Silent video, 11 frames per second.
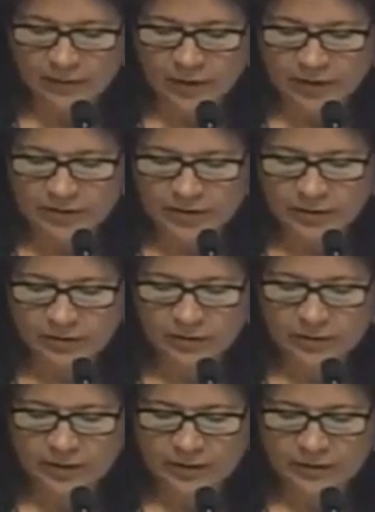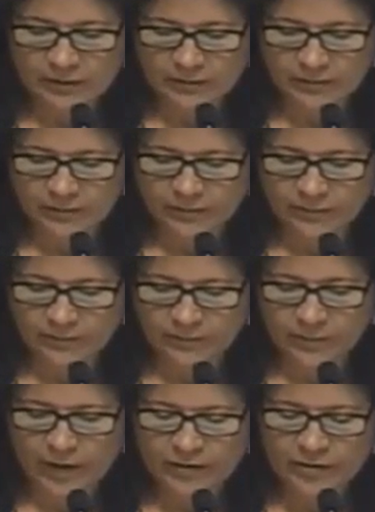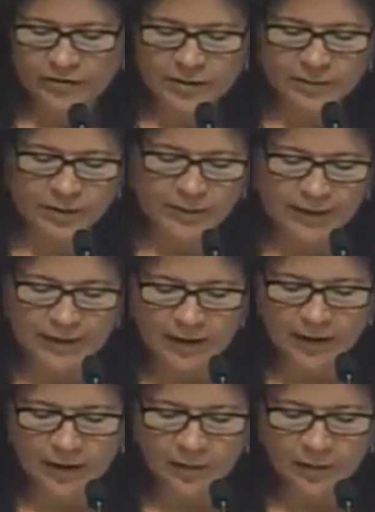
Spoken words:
volunteer subcommittee.